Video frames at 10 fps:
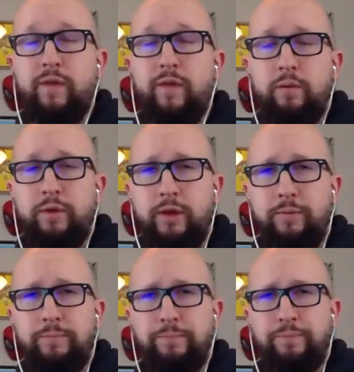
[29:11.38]
of that would
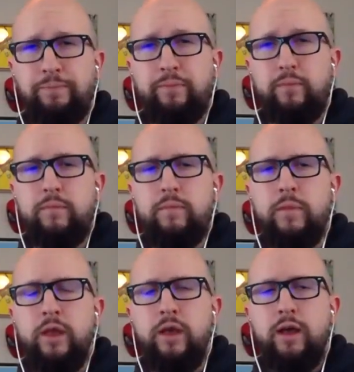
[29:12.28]
be
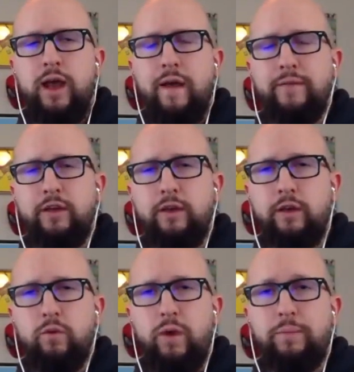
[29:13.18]
having
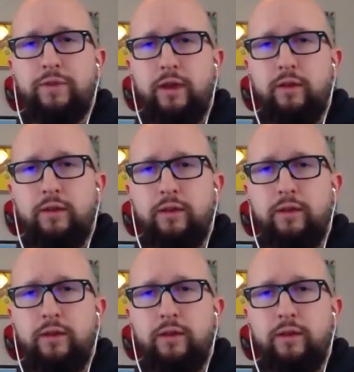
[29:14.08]
a website